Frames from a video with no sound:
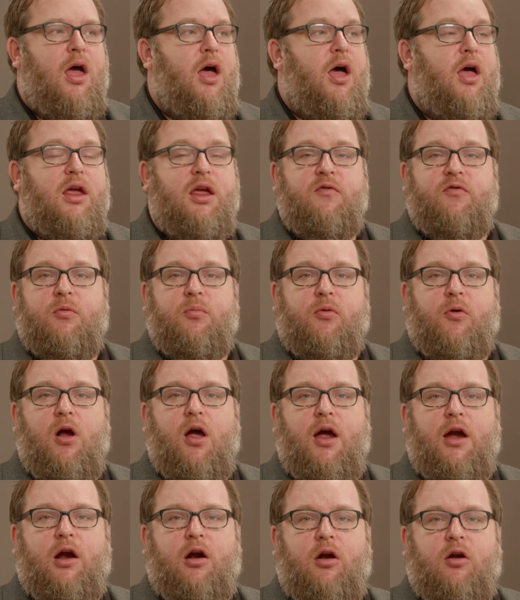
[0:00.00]
even
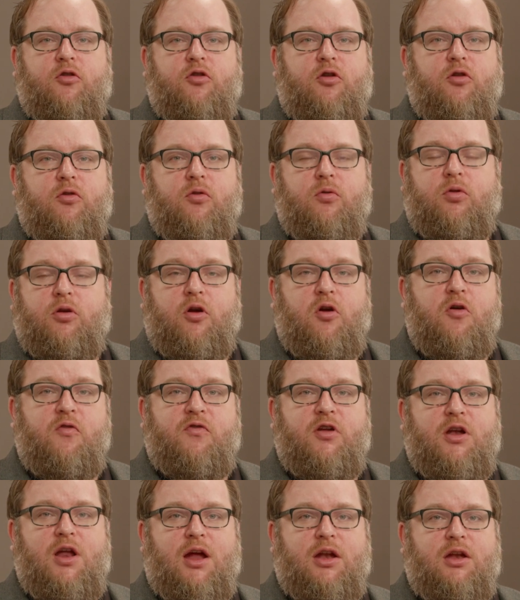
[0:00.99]
prior to the
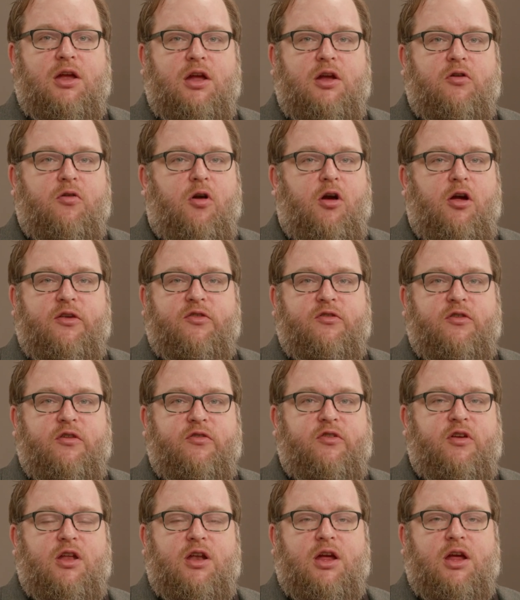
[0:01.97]
COVID-19
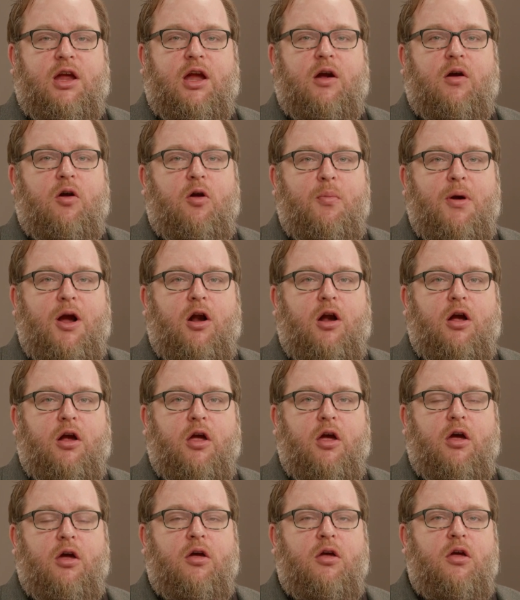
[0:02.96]
crisis hitting here in
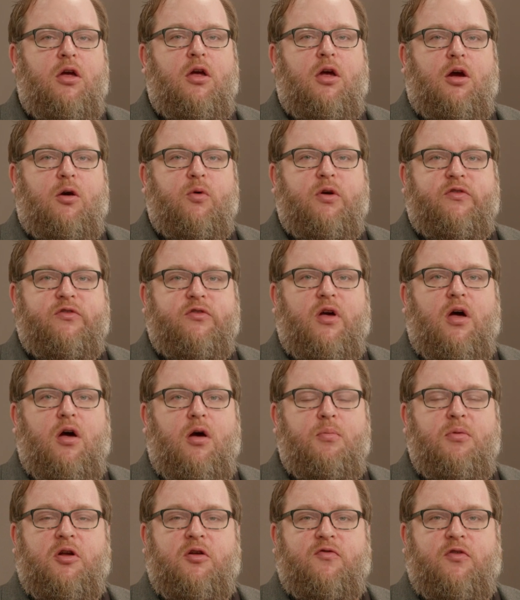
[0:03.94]
America, we saw
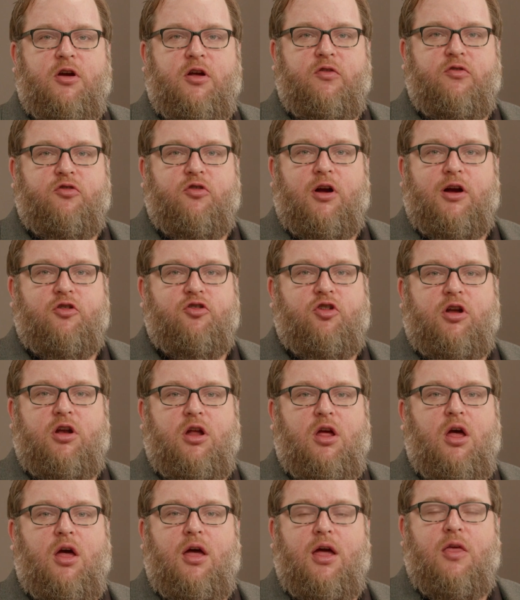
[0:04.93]
a bit of a constriction
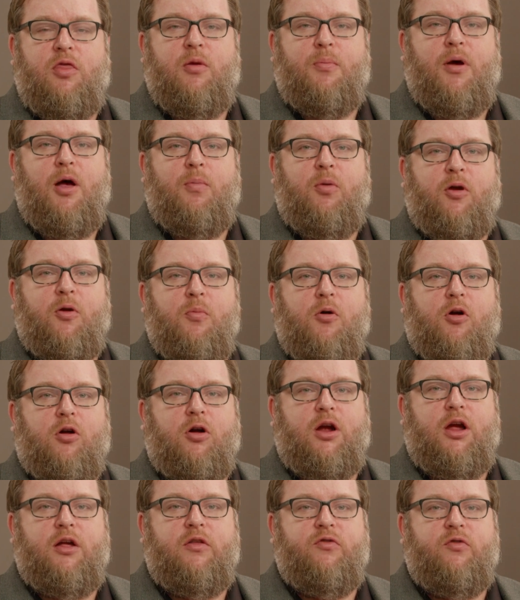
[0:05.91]
in the public
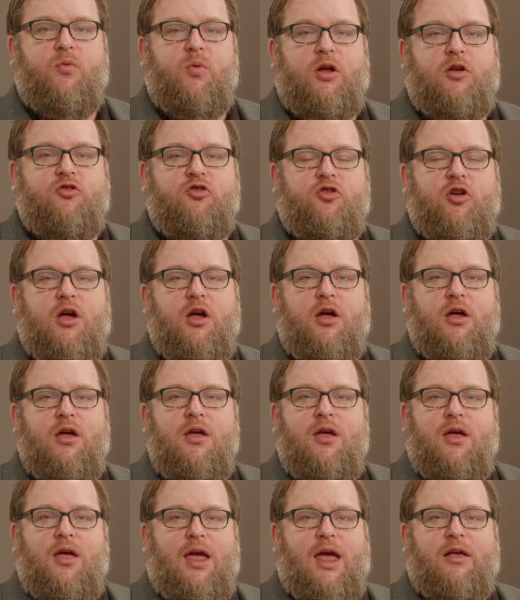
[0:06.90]
markets, which,
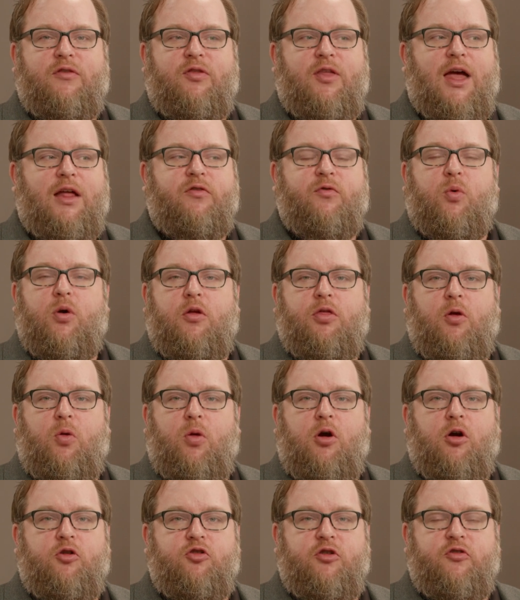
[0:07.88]
as that's where the
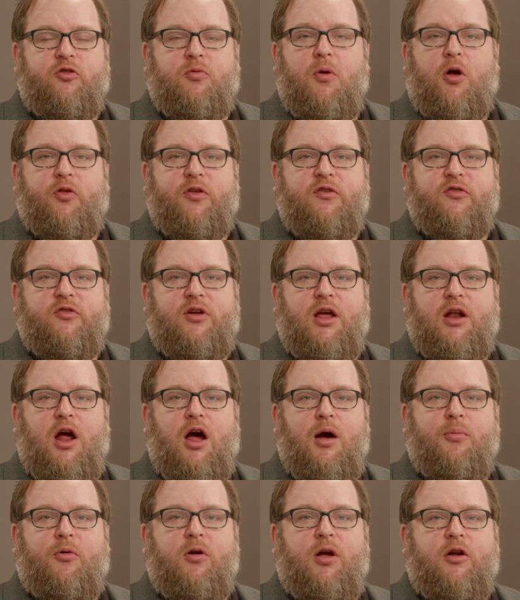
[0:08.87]
largest multi-state
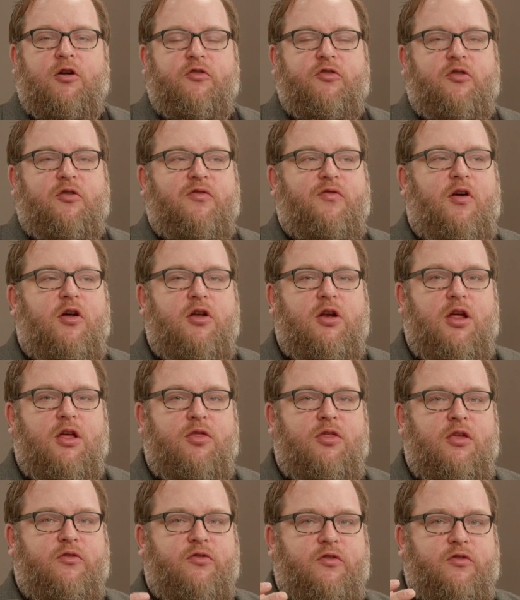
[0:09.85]
operators are
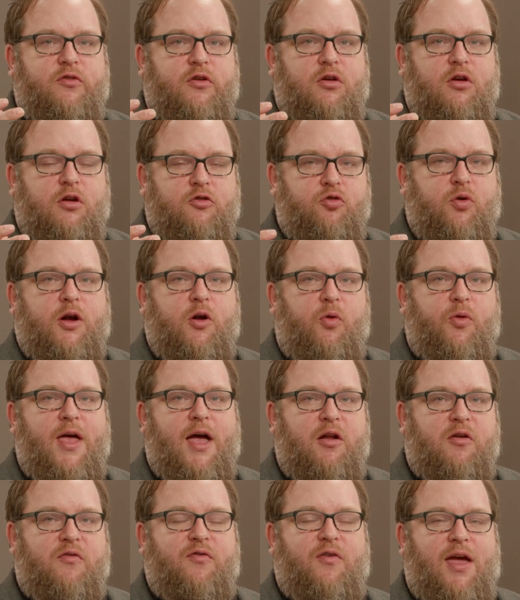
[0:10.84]
funded, this is a
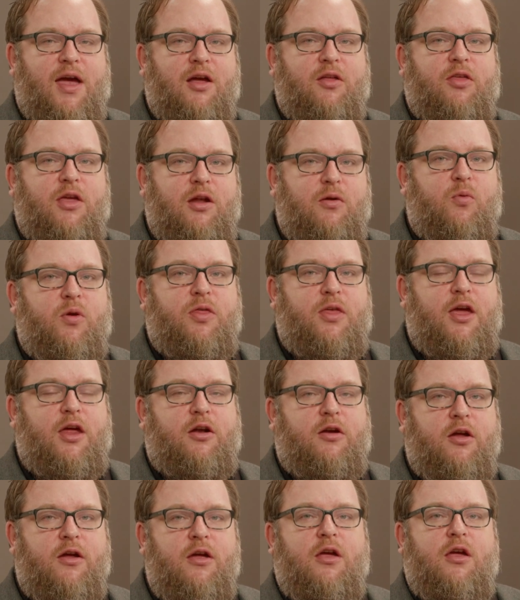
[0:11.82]
trickle-down effect that we
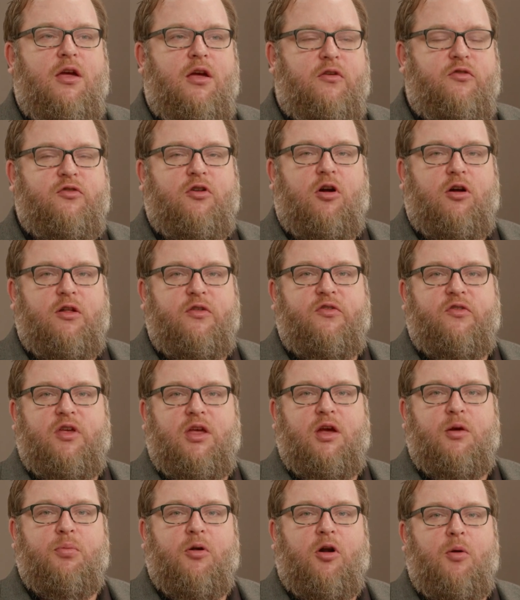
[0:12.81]
then started
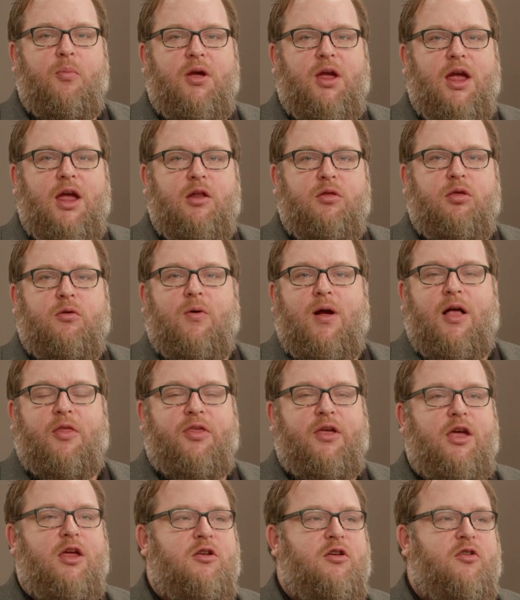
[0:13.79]
seeing permeate throughout
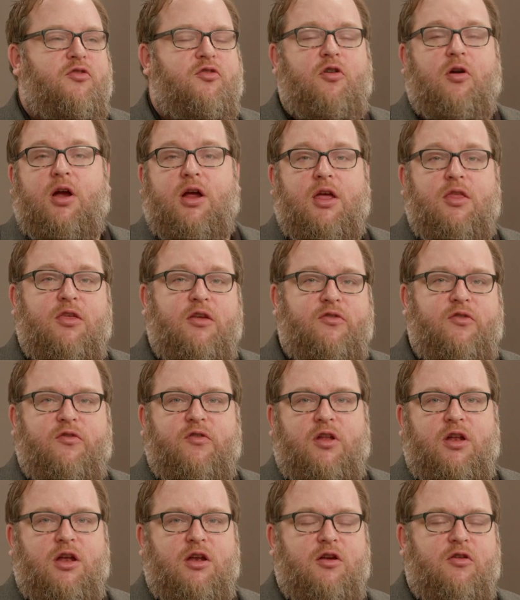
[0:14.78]
the industry. And this is
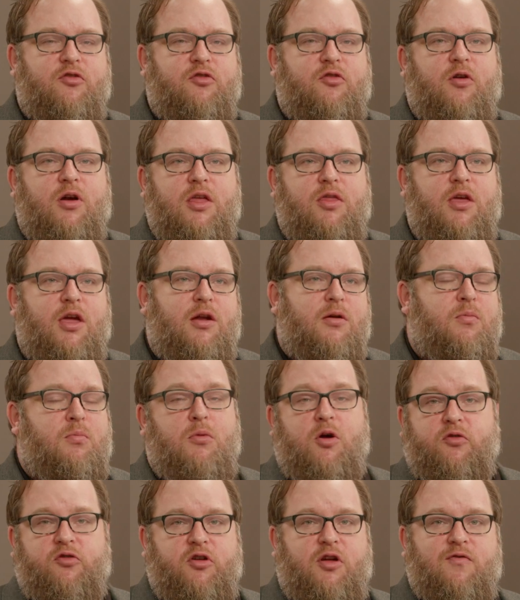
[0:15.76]
an industry that
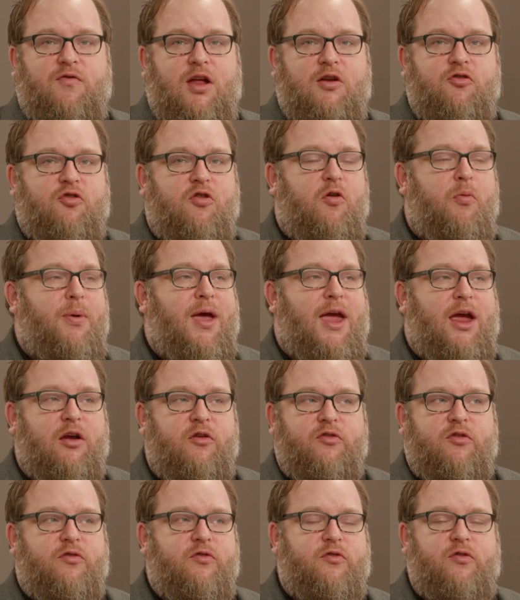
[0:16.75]
most conventional
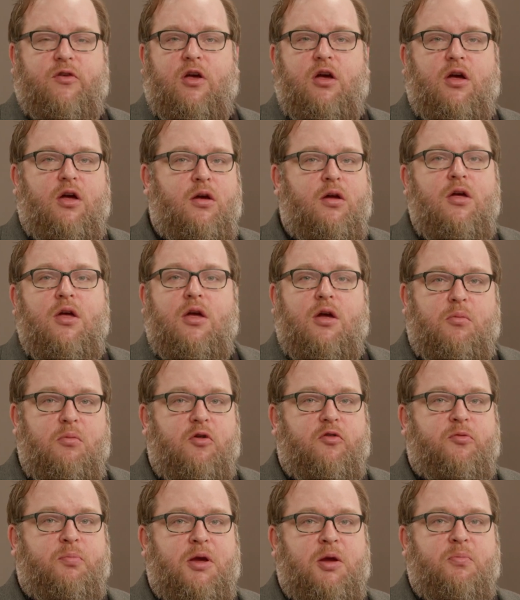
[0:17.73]
banks, as
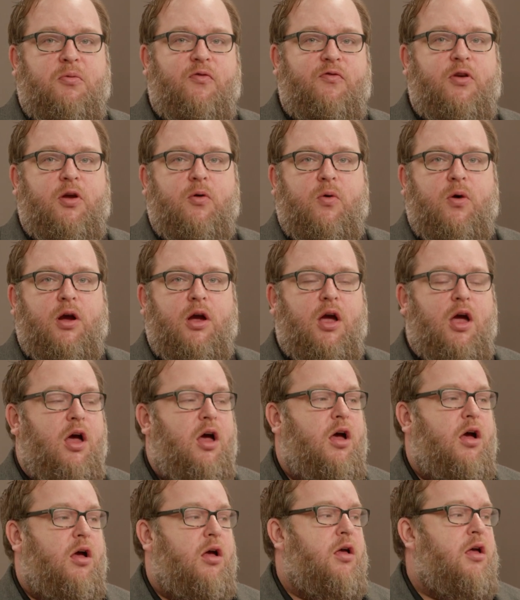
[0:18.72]
most people viewing
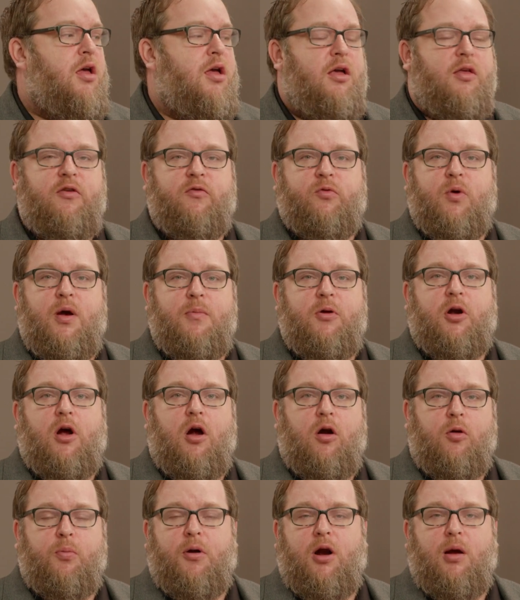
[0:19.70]
this
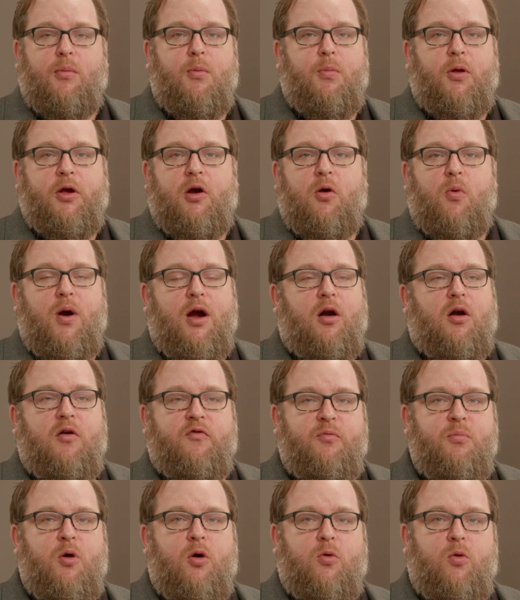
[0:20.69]
webinar are probably aware
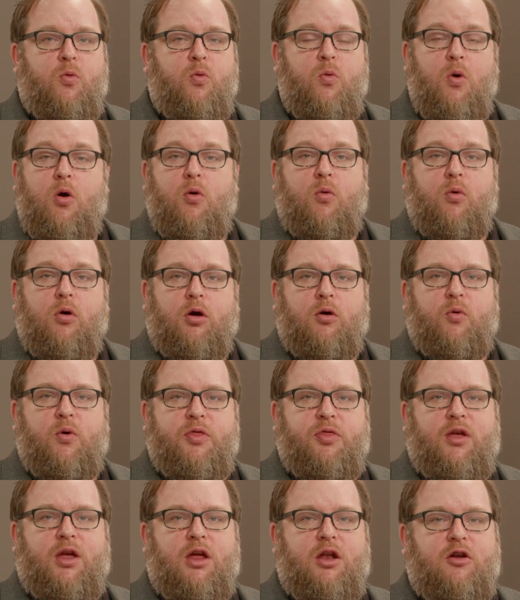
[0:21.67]
of, won't work
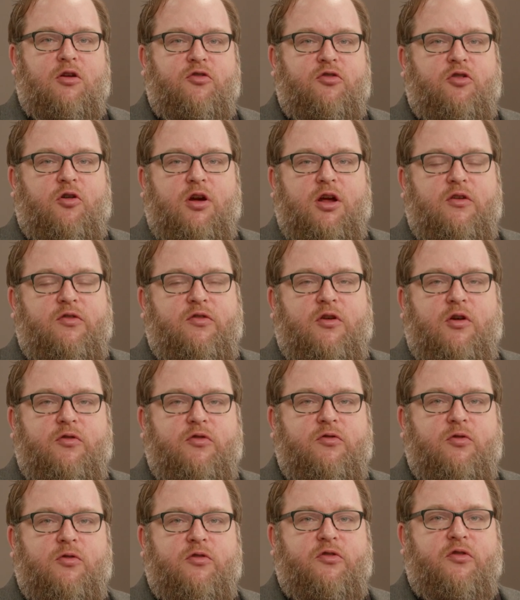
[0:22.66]
with the industry. So
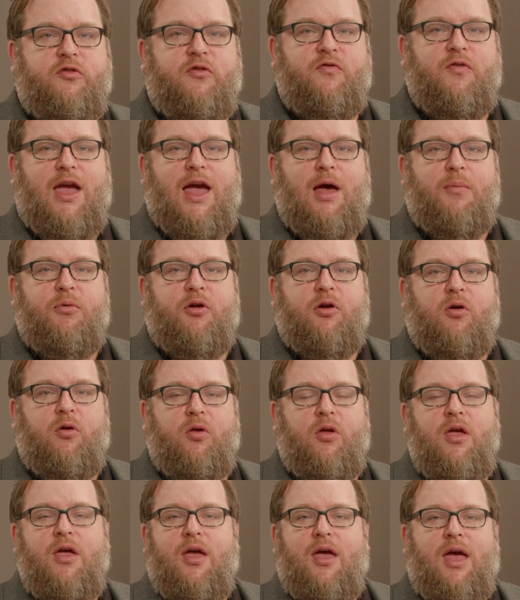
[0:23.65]
sources of
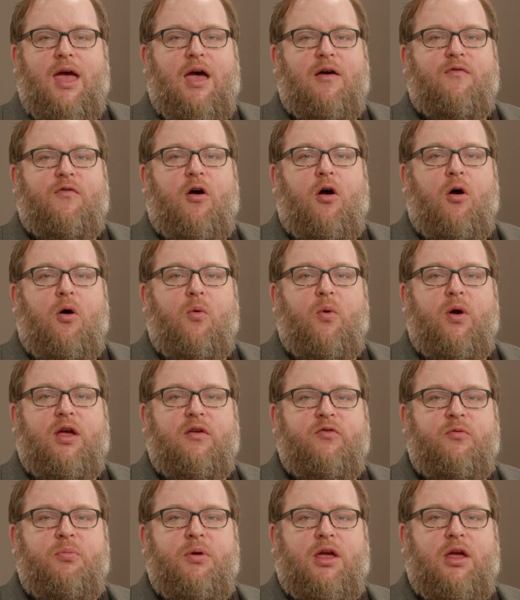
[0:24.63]
capital have
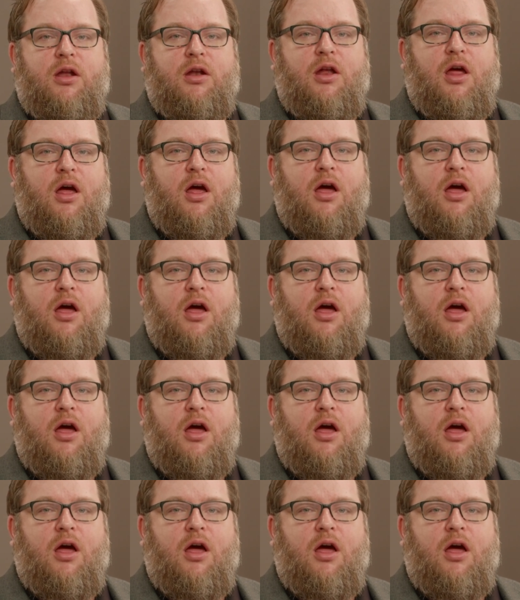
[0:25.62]
always been